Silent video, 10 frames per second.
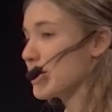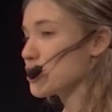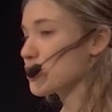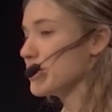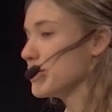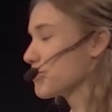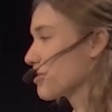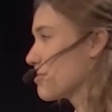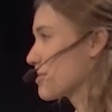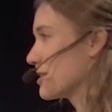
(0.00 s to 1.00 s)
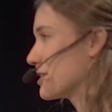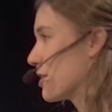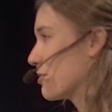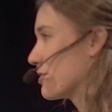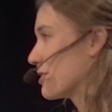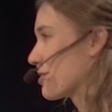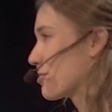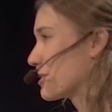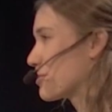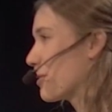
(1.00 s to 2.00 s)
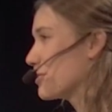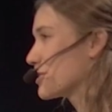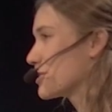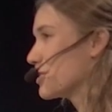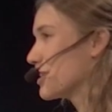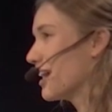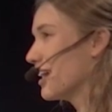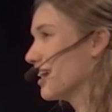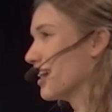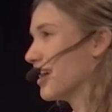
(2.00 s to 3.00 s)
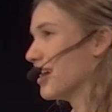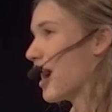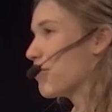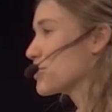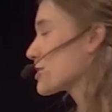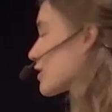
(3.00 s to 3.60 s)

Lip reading: that journey is what I'm going to tell you a little bit about today. I'm